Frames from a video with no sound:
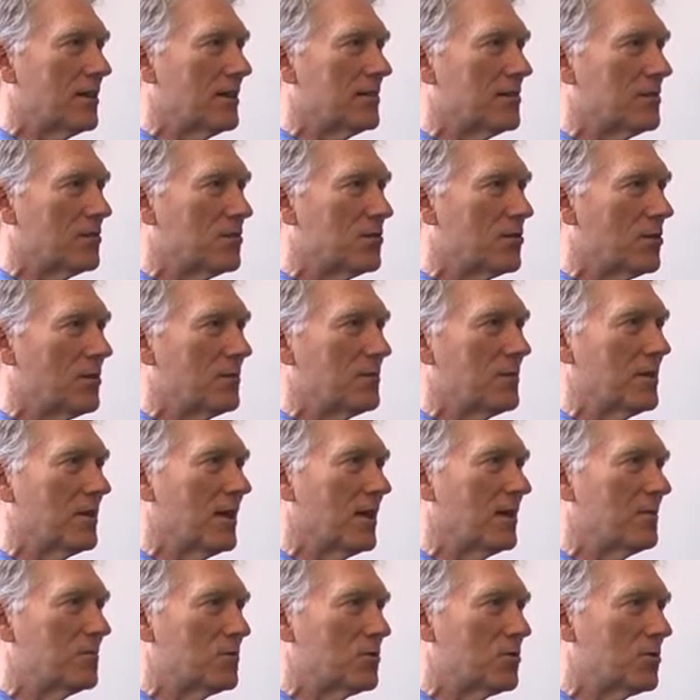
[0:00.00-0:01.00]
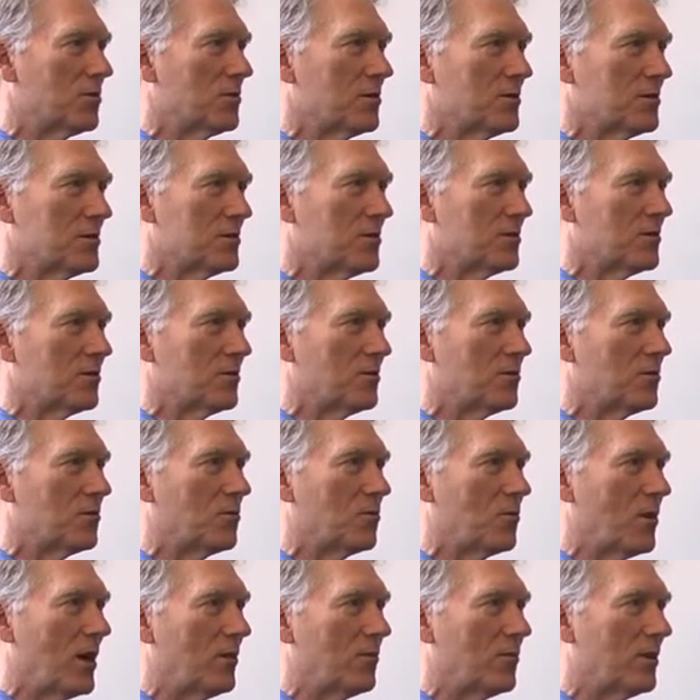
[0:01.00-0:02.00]
is a term that I'm sure is
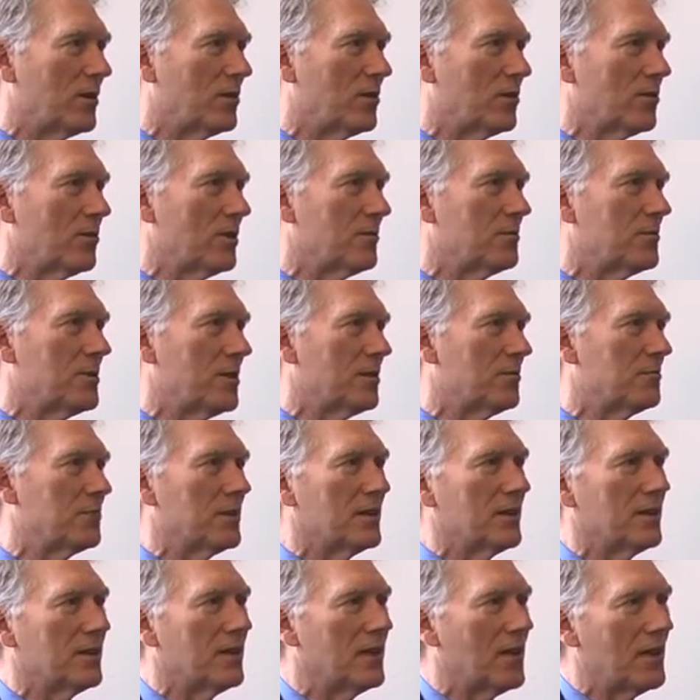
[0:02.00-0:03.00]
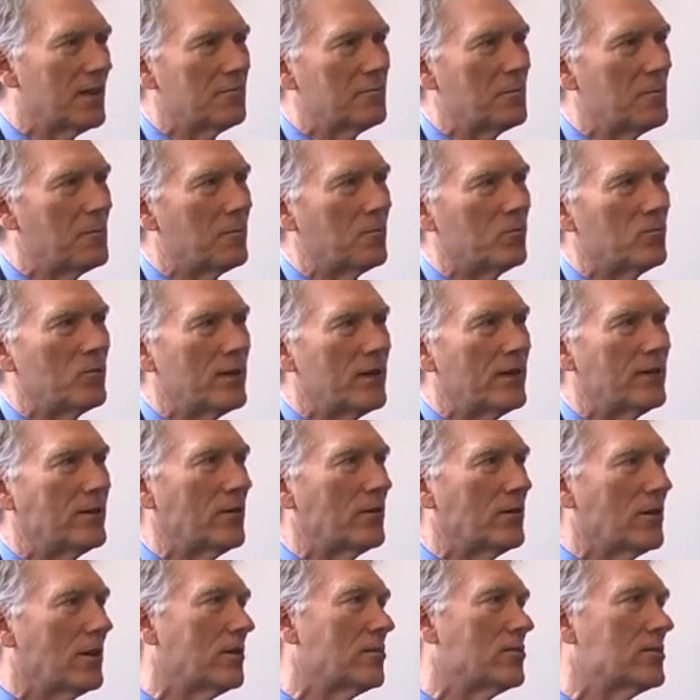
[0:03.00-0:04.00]
quite well known up here, but a lot of people really
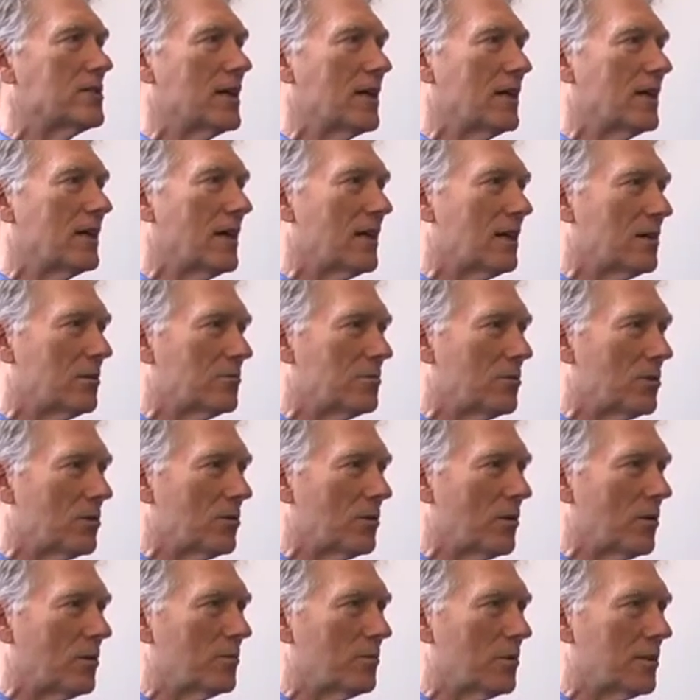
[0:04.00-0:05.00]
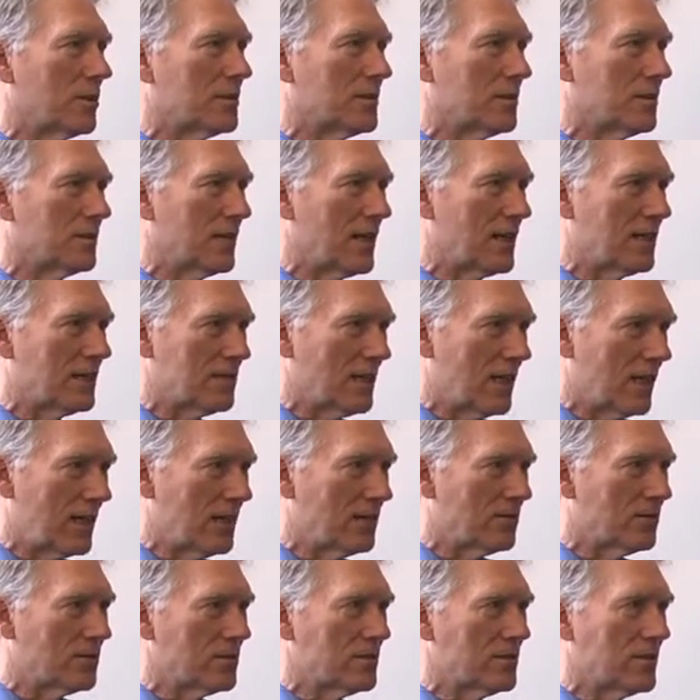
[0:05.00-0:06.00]
don't understand how the program works. As I
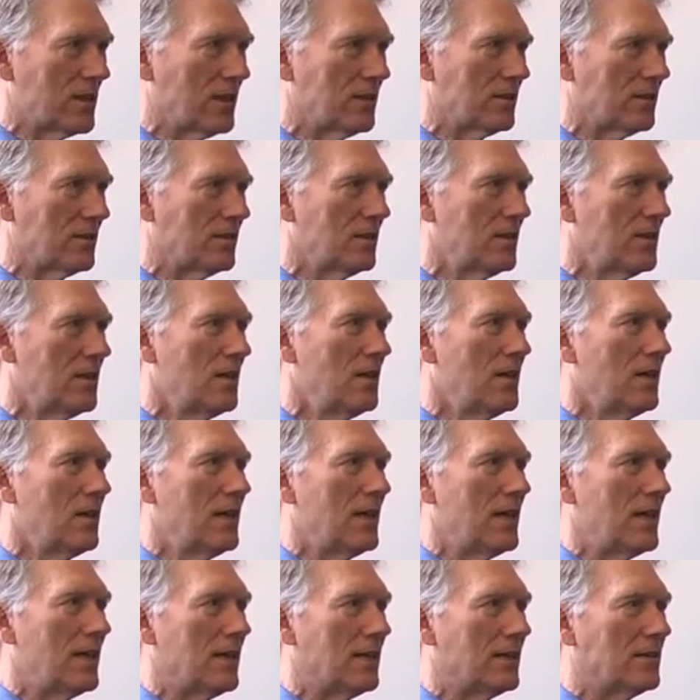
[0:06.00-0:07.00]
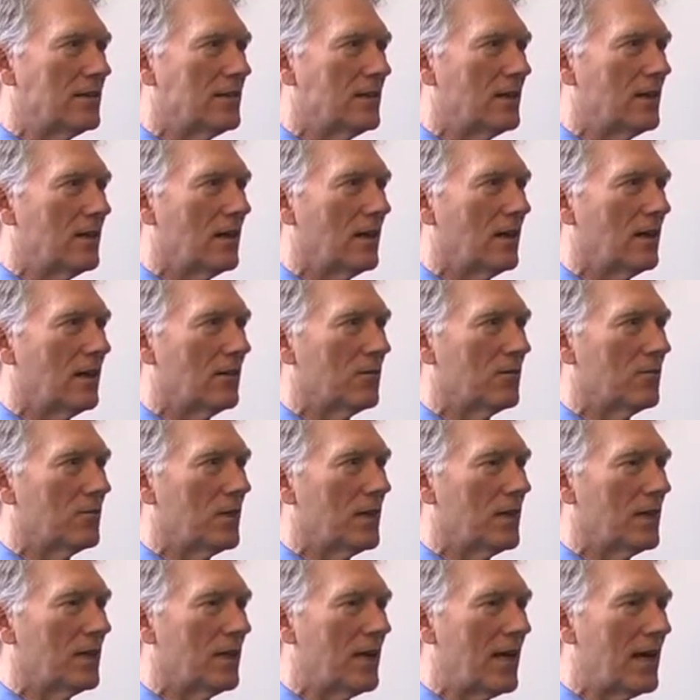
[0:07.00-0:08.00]
understand it, it
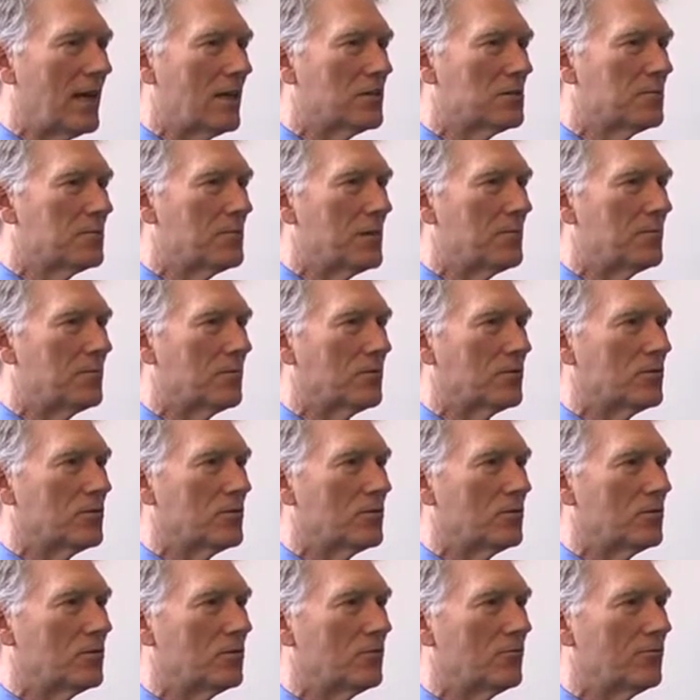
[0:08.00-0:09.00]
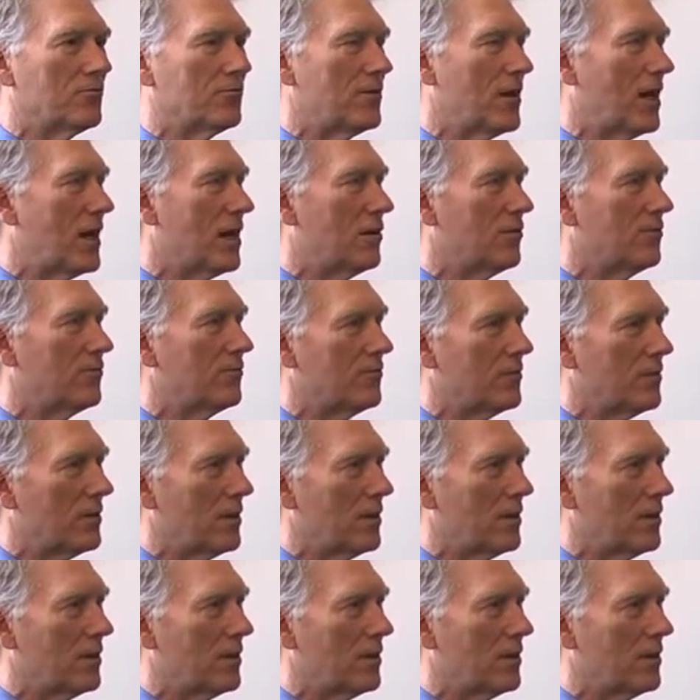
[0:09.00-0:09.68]
allows people to file